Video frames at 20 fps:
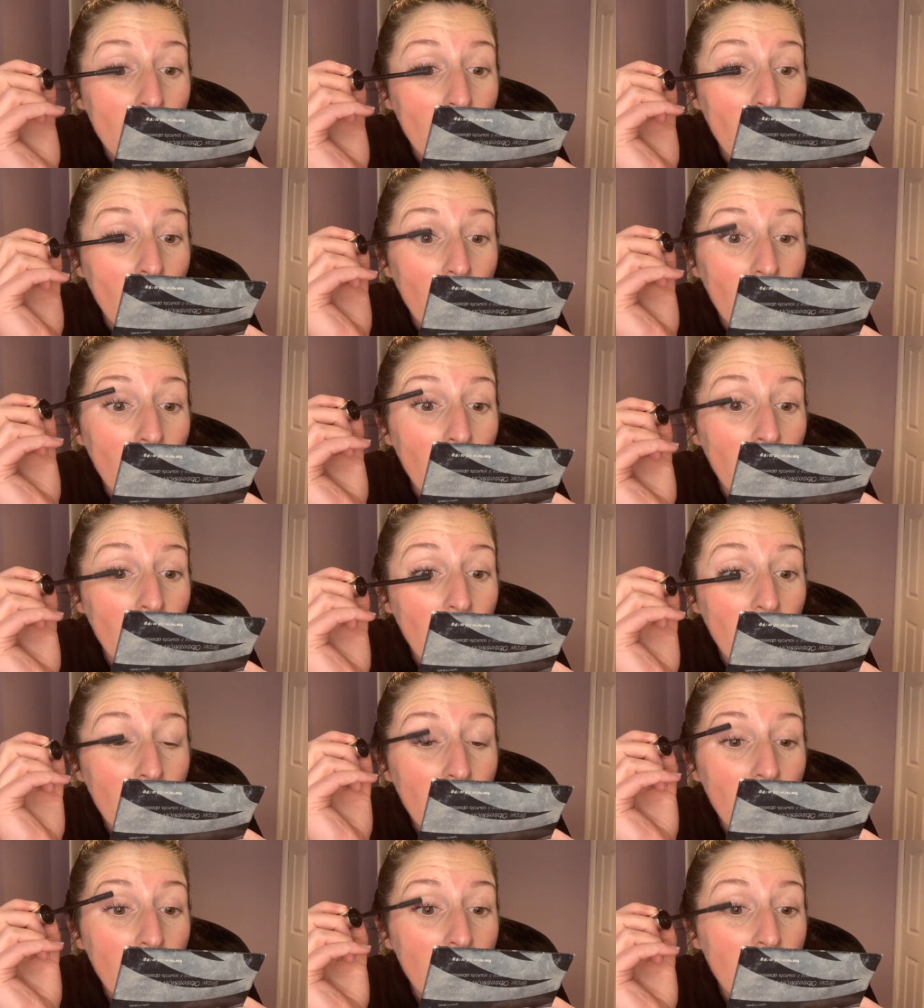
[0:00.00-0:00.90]
and
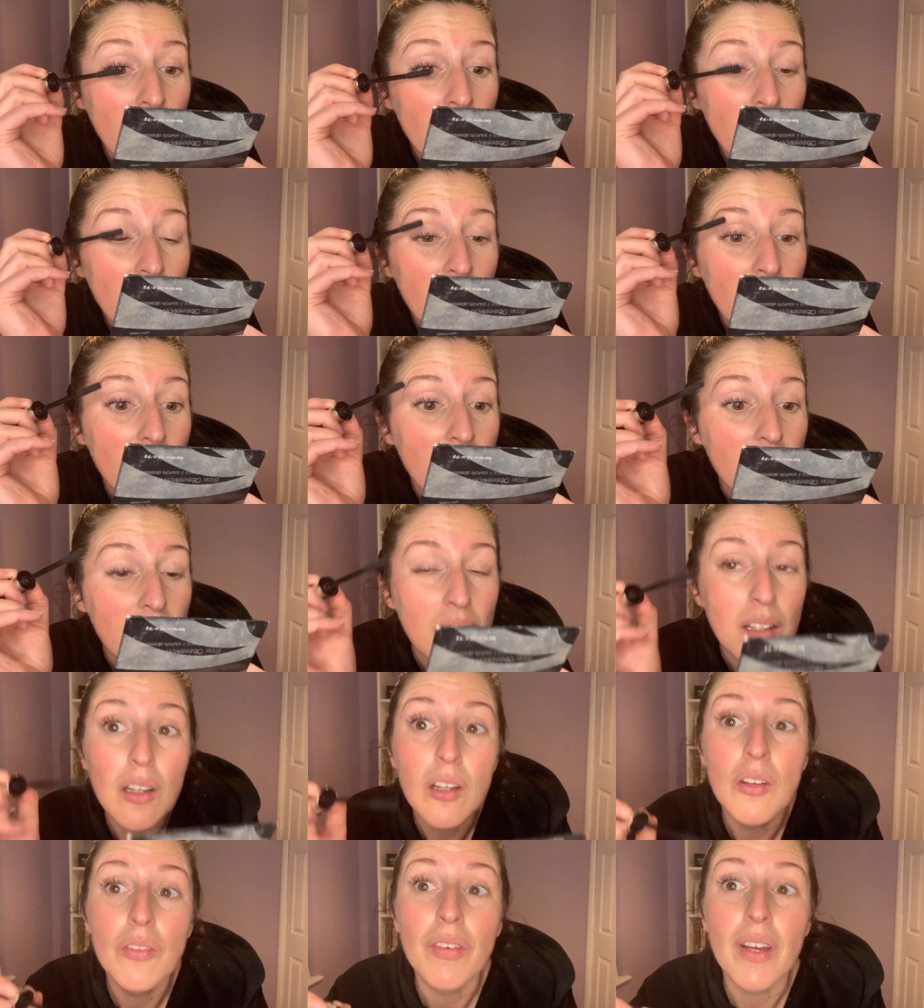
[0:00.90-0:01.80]
I
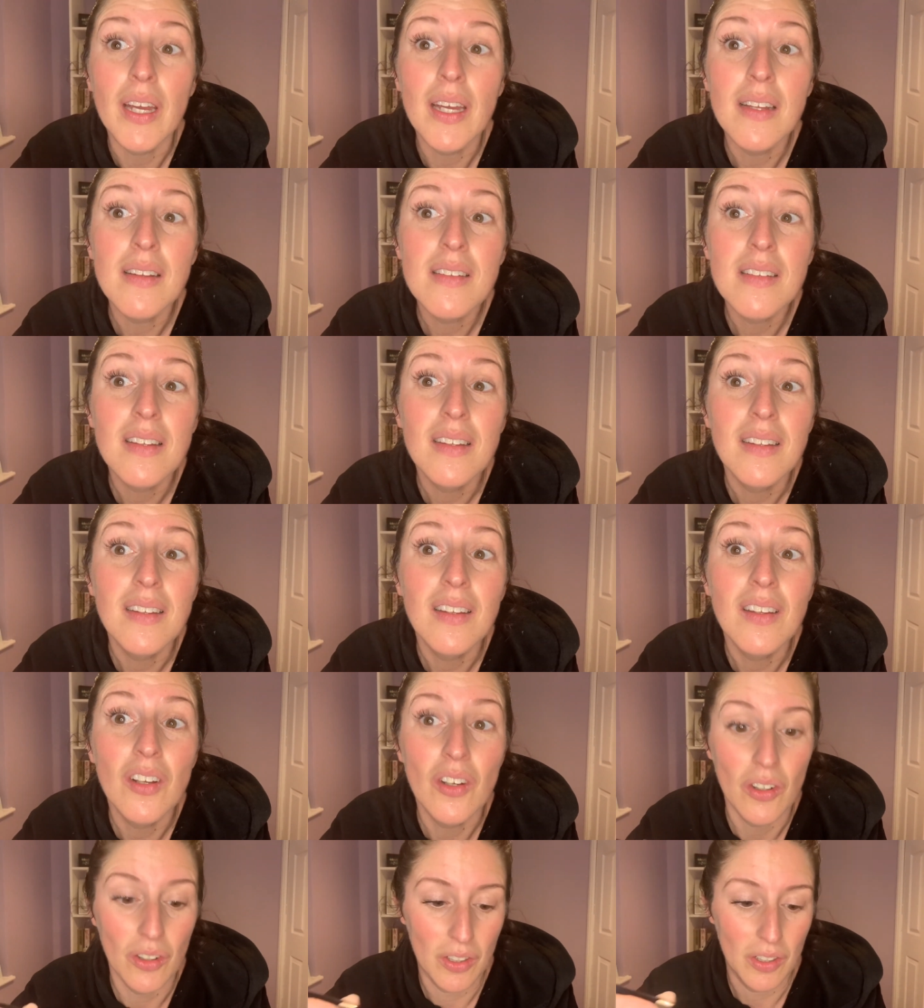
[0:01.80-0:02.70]
love it.
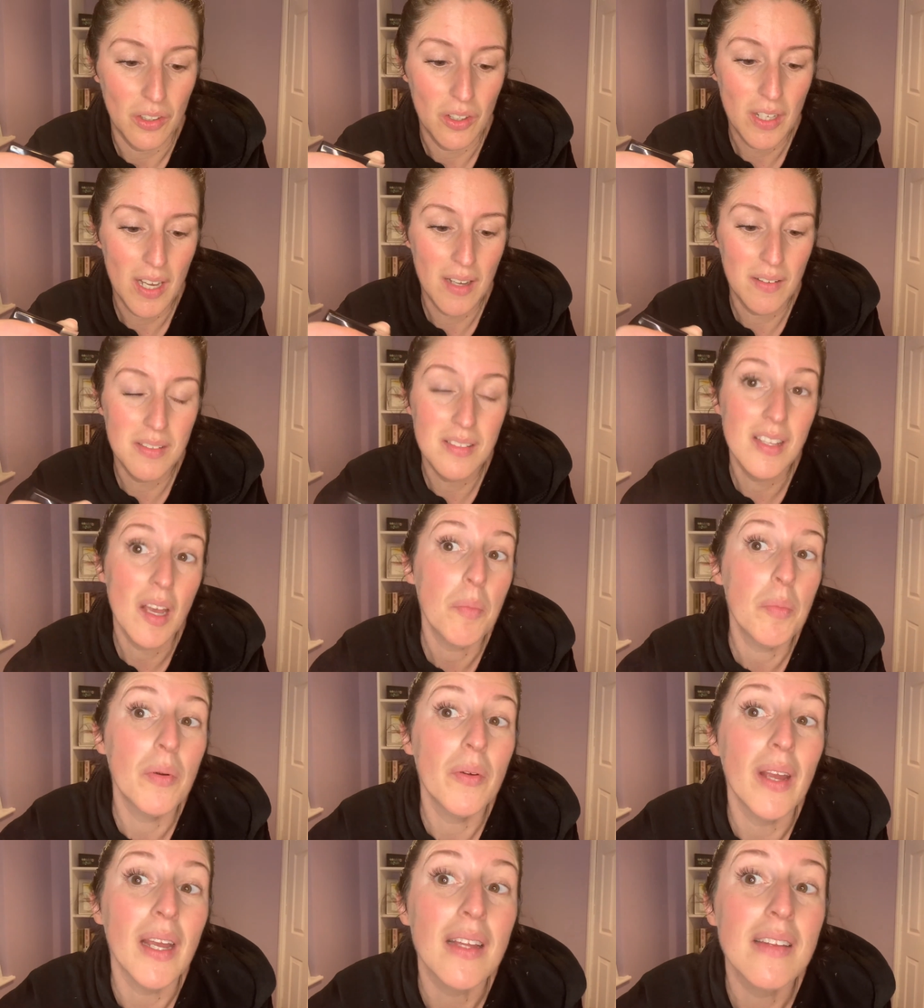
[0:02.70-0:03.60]
Look, look how
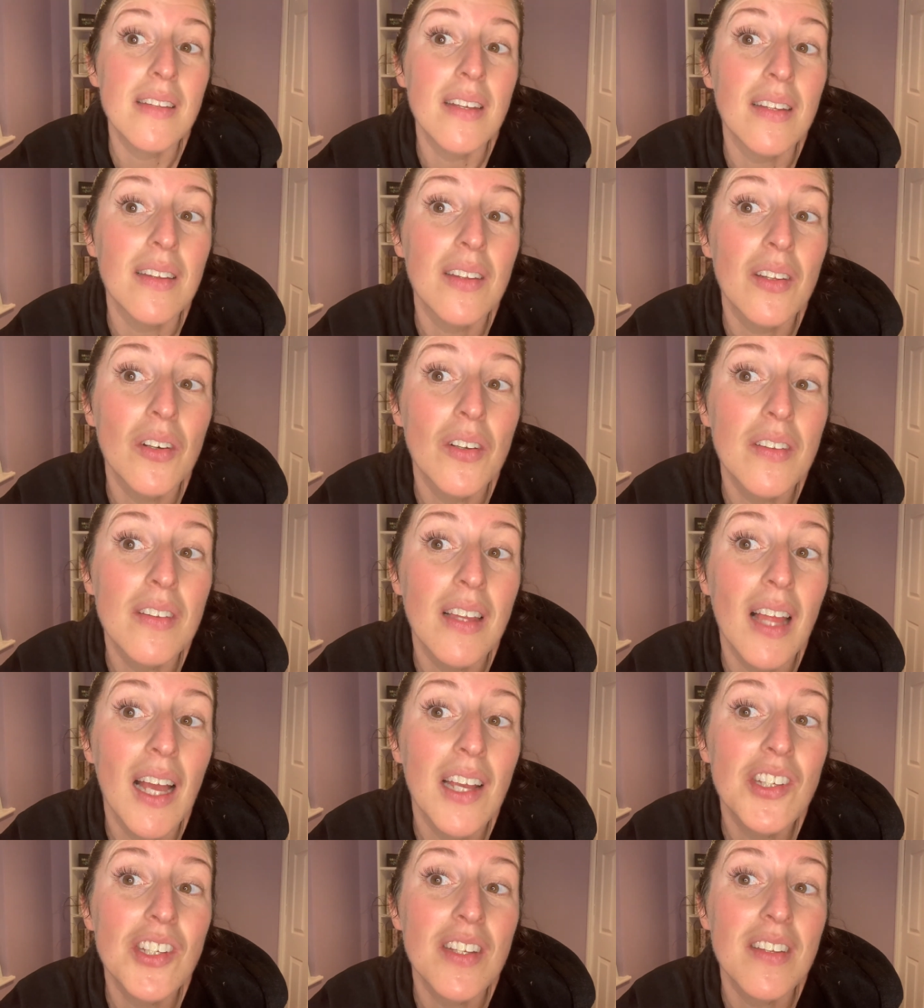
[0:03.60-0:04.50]
separated those
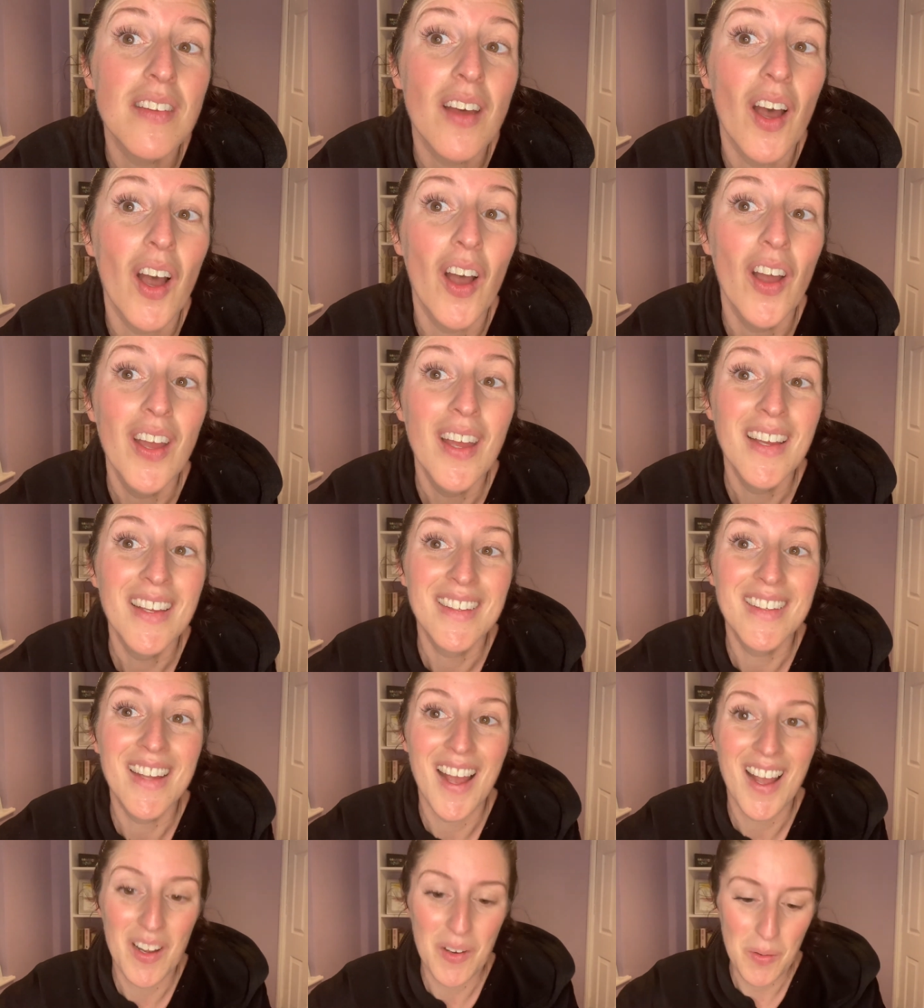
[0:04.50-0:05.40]
lashes are.
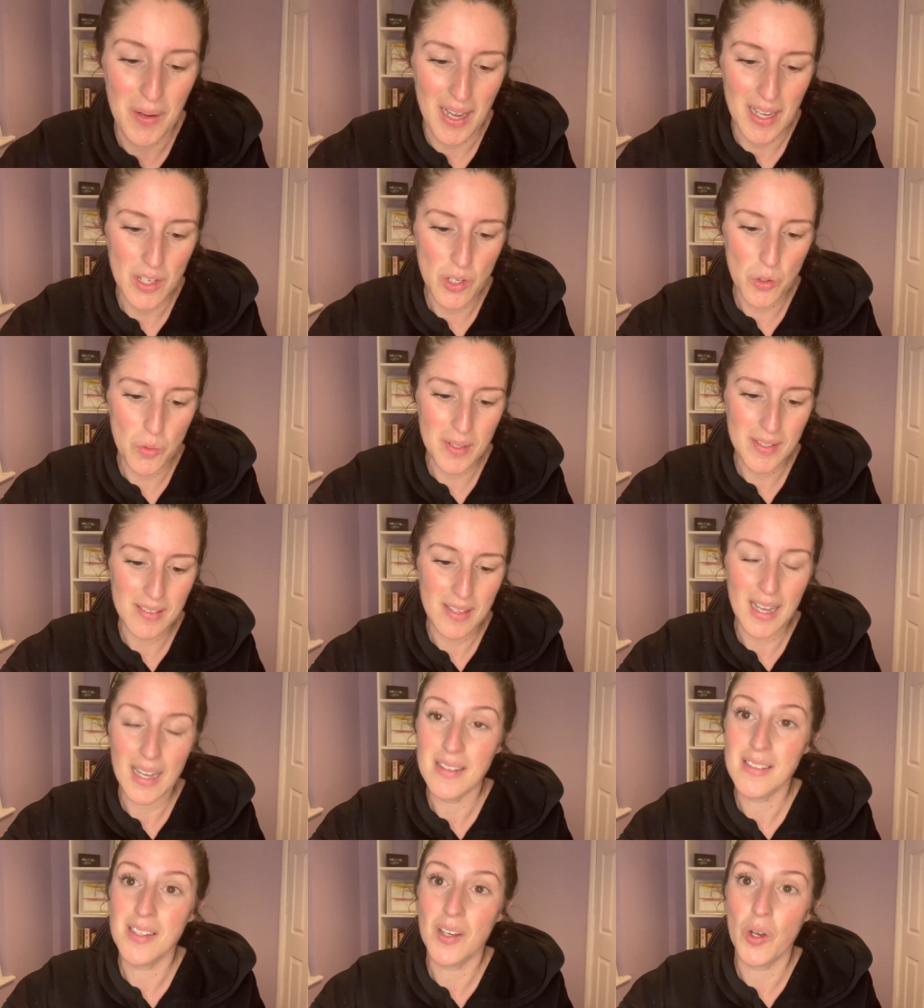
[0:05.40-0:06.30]
Now, I always
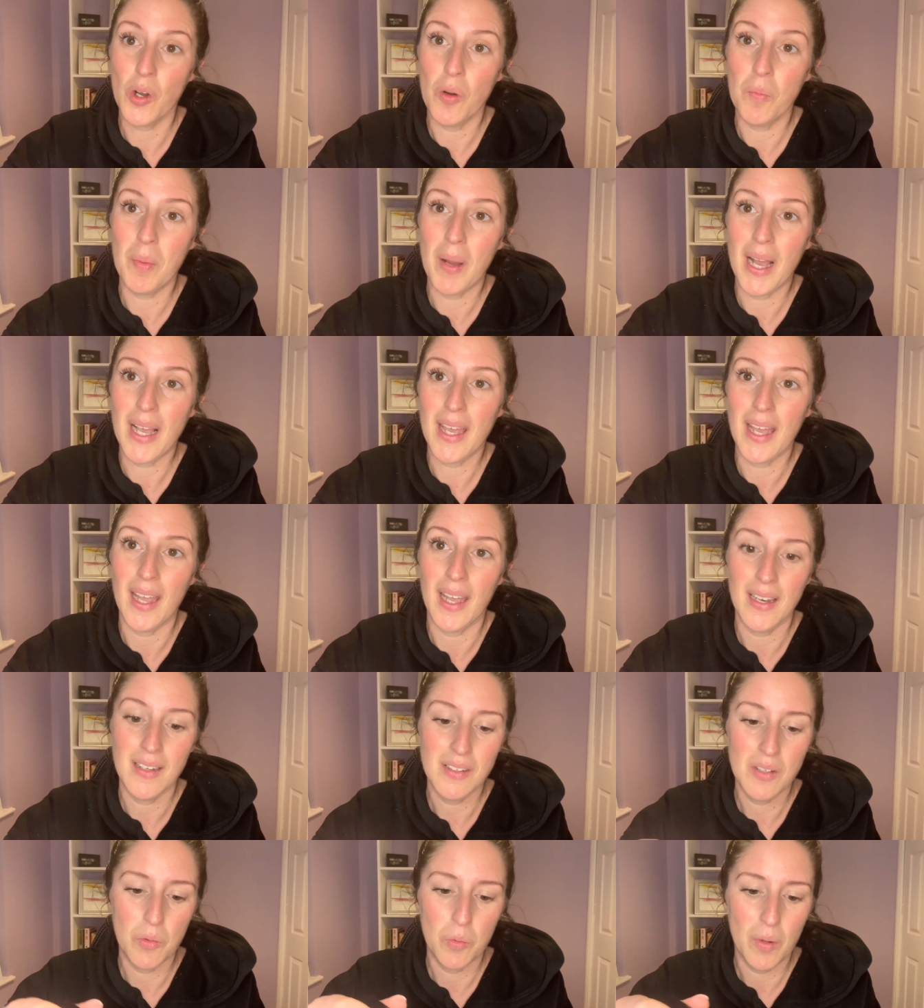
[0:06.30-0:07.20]
like to go back
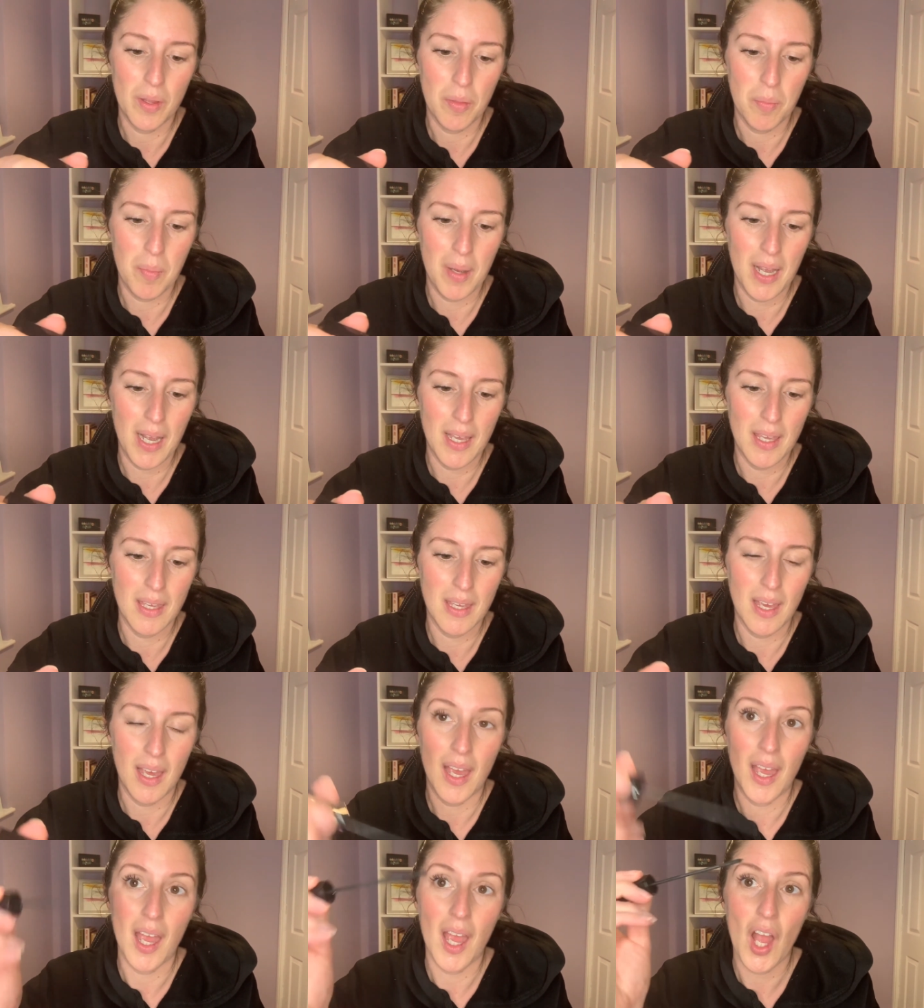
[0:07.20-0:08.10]
in with my
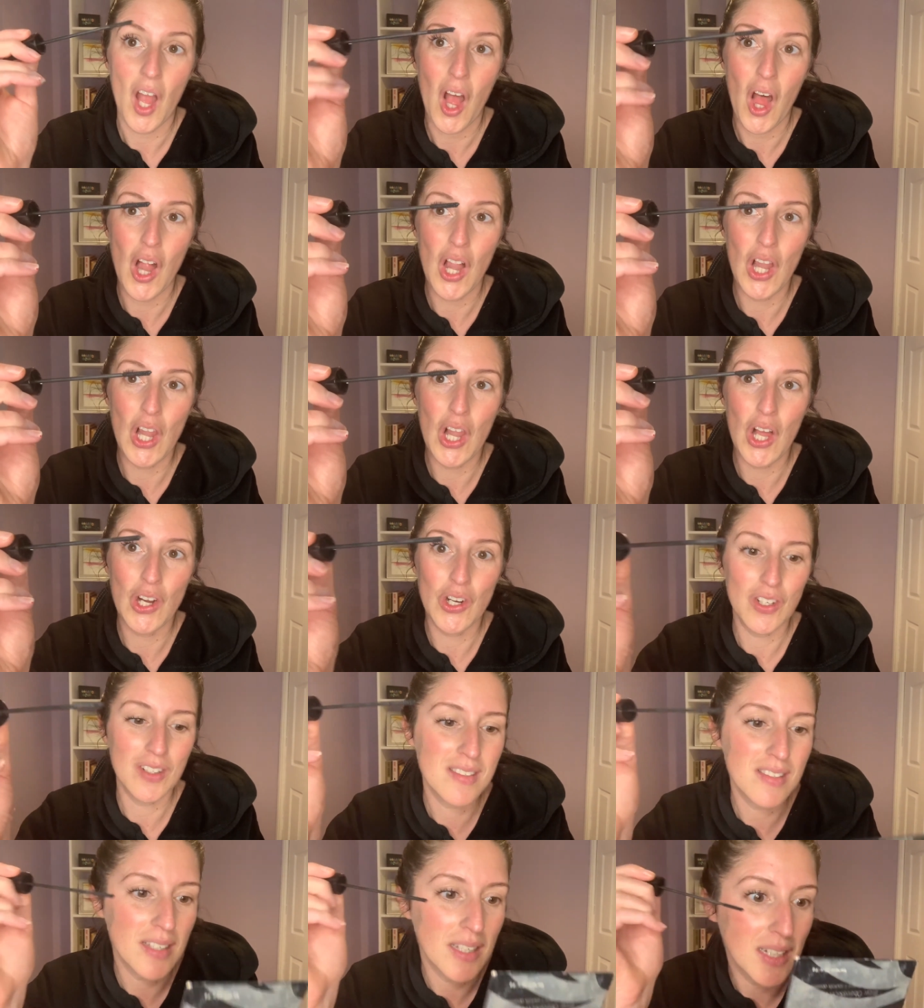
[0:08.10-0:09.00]
uh,
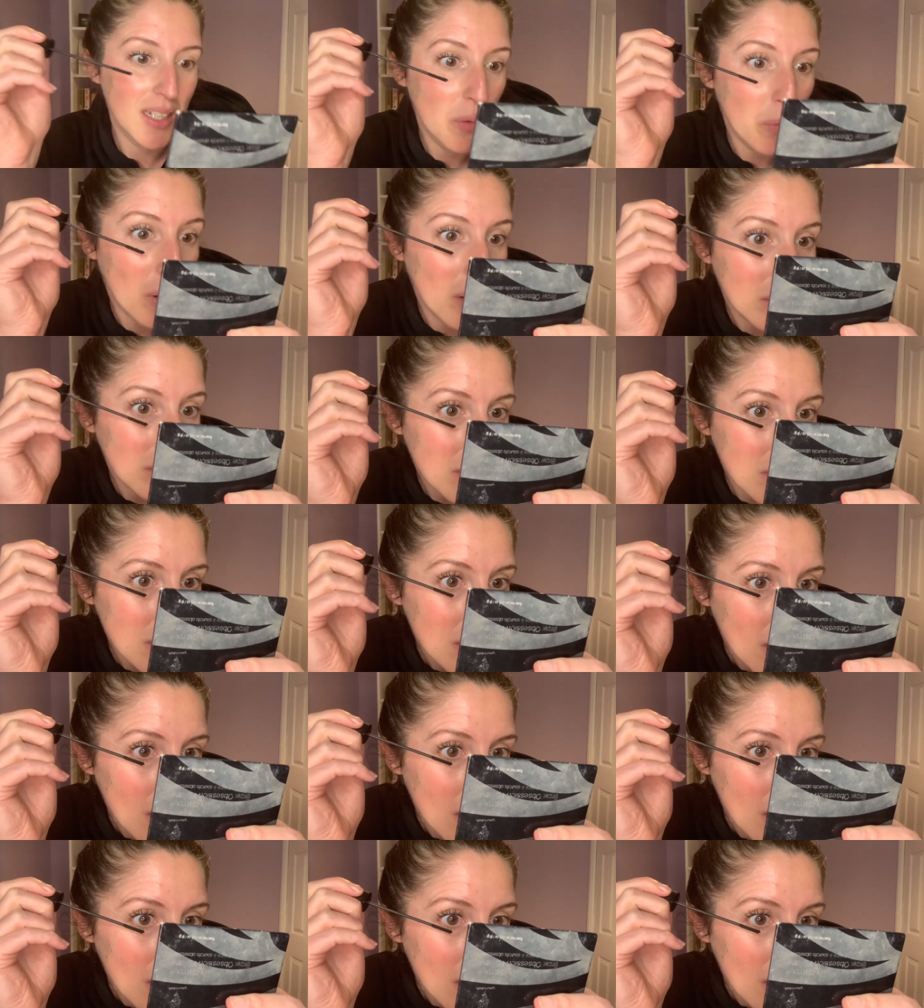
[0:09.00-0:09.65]
long skinny wand